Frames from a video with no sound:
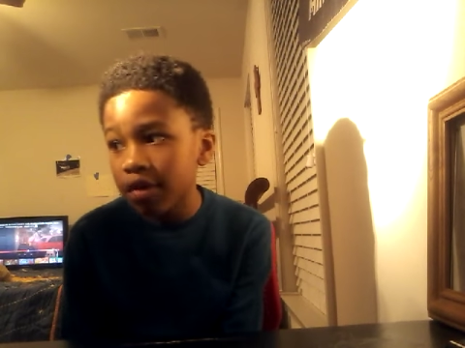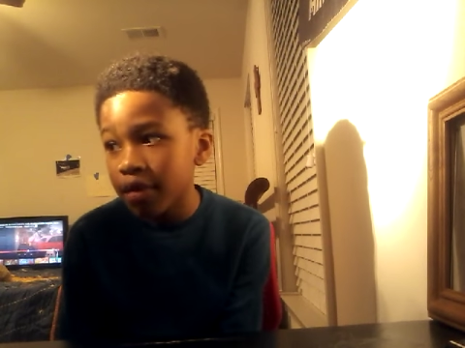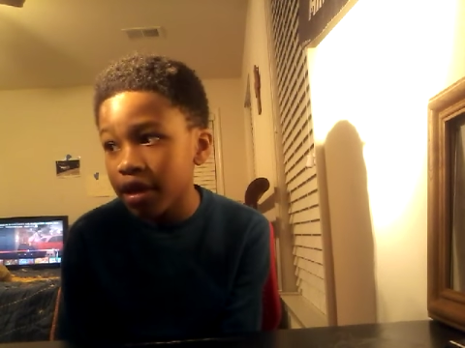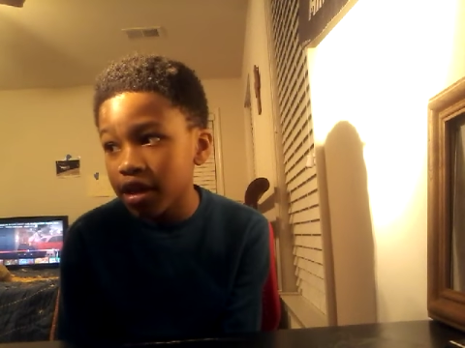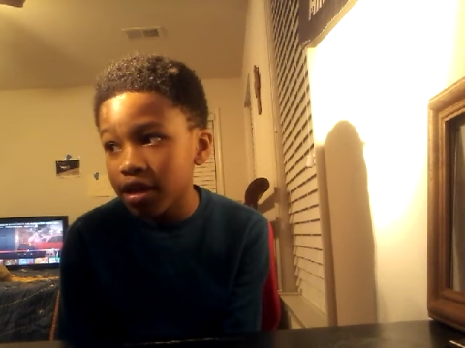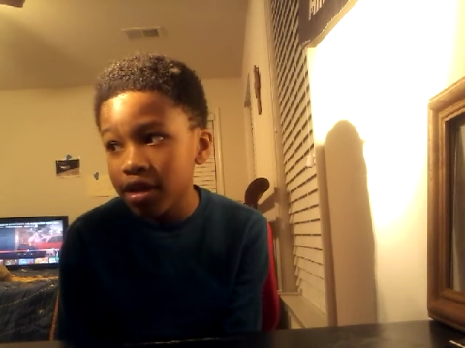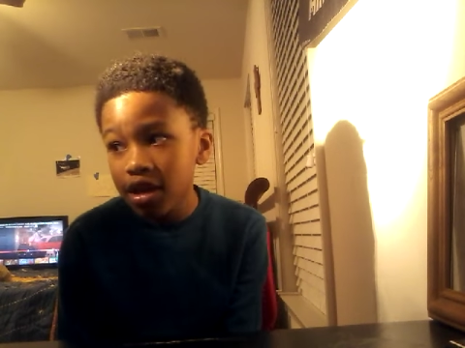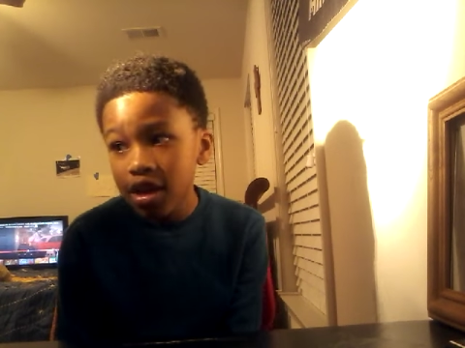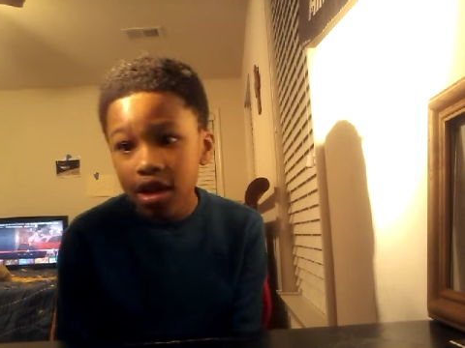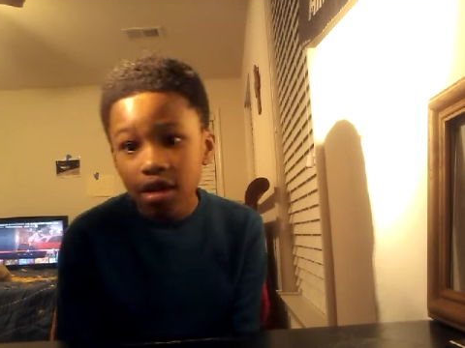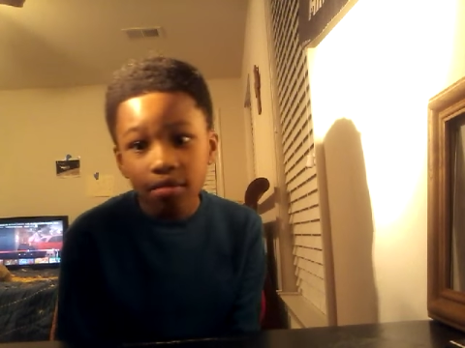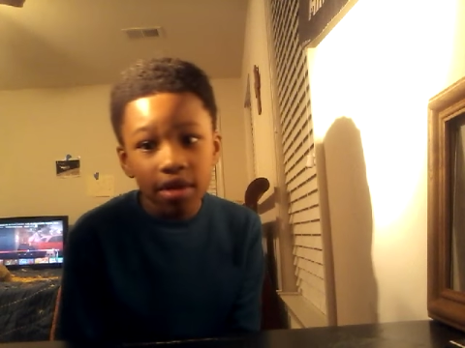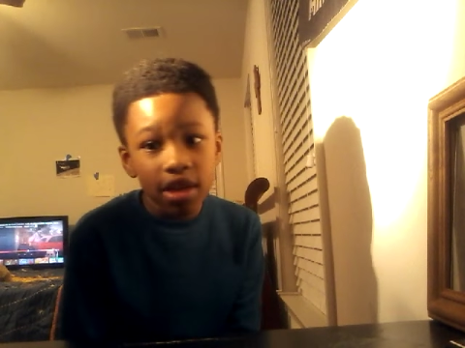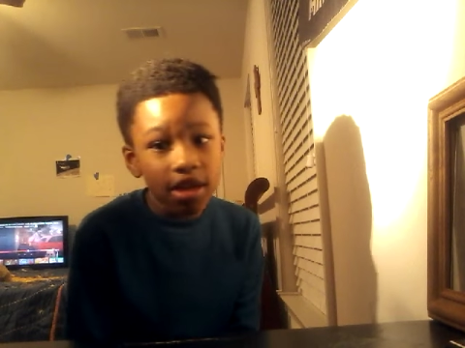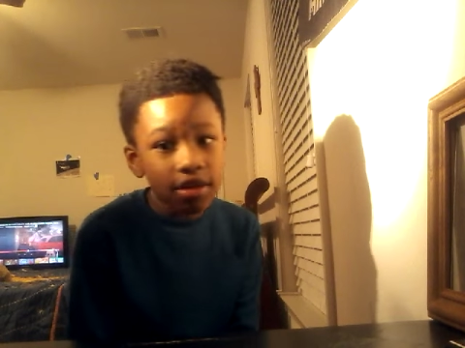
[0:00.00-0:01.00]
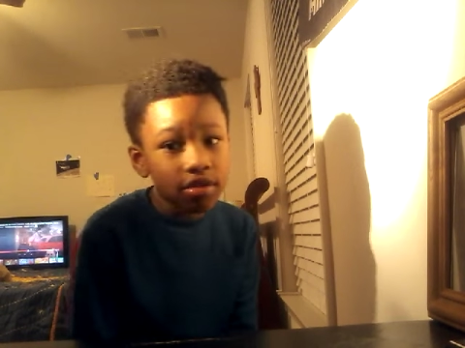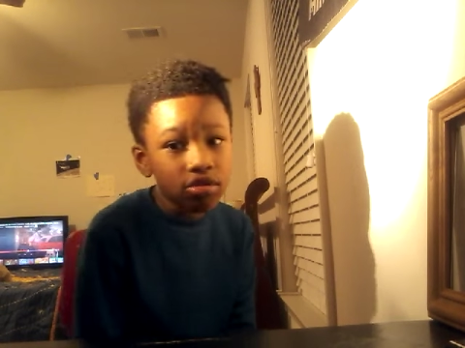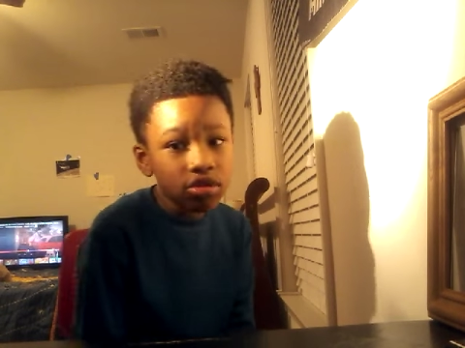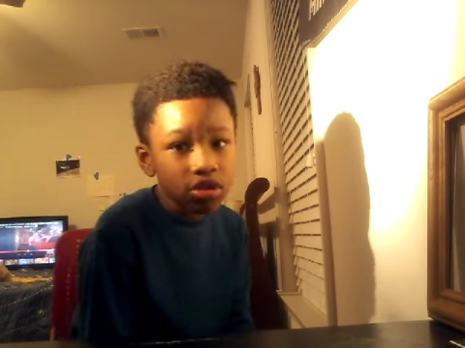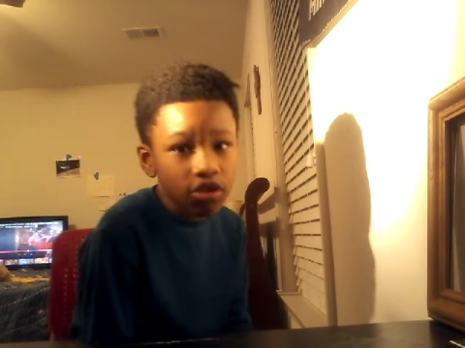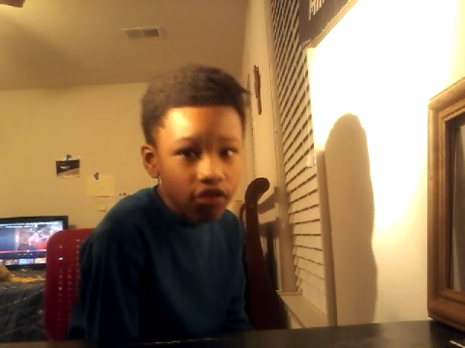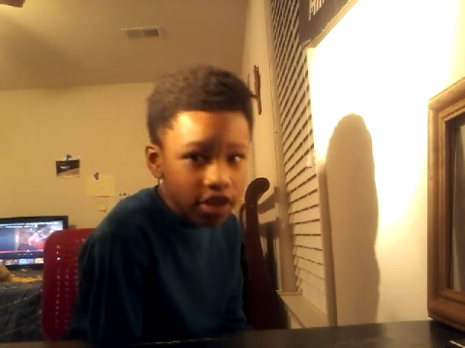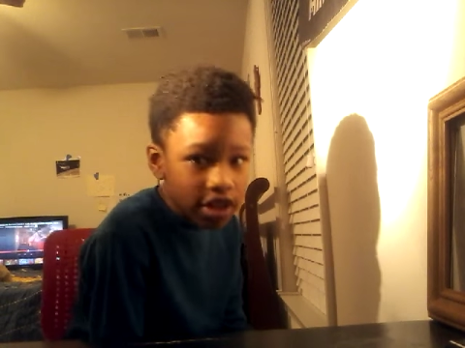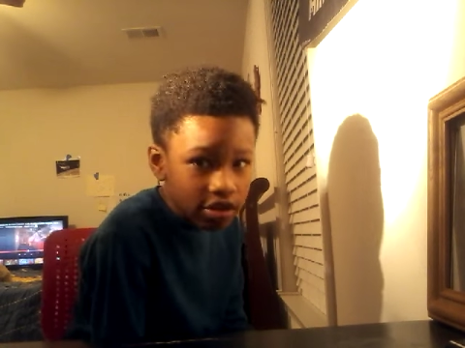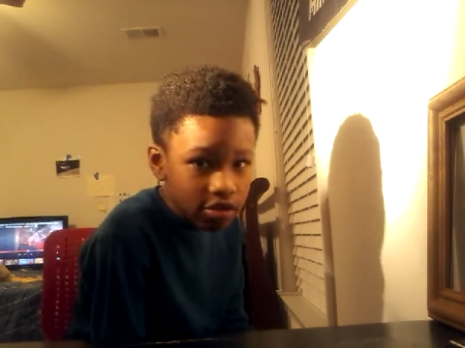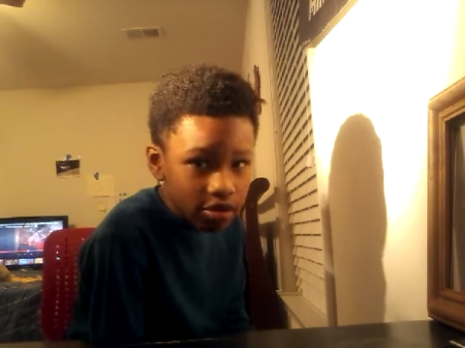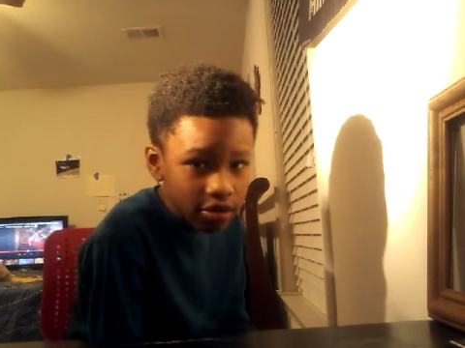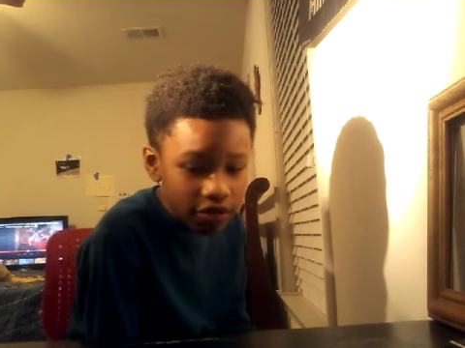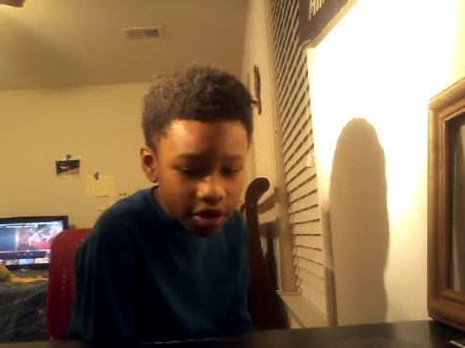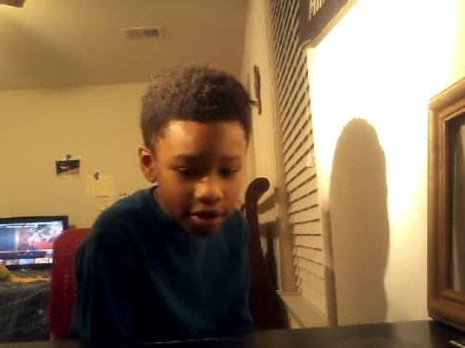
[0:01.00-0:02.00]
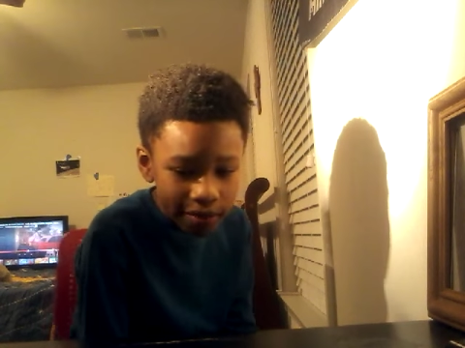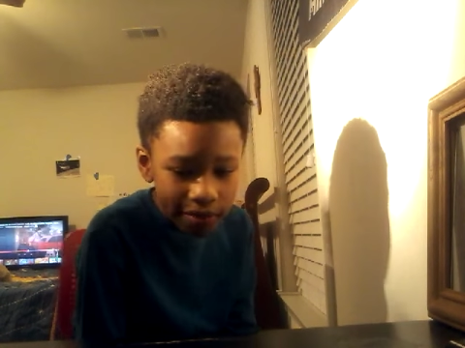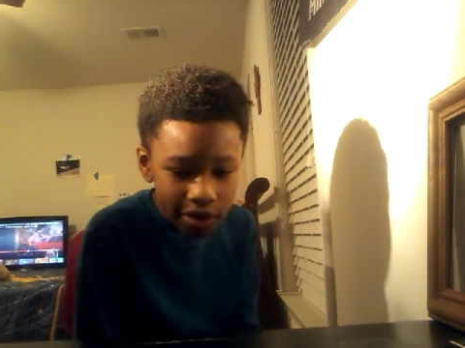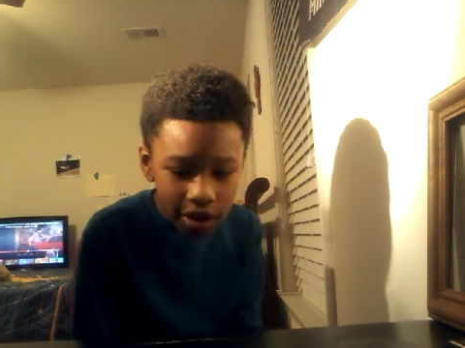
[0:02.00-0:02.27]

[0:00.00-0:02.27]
I might make a YouTube video of him.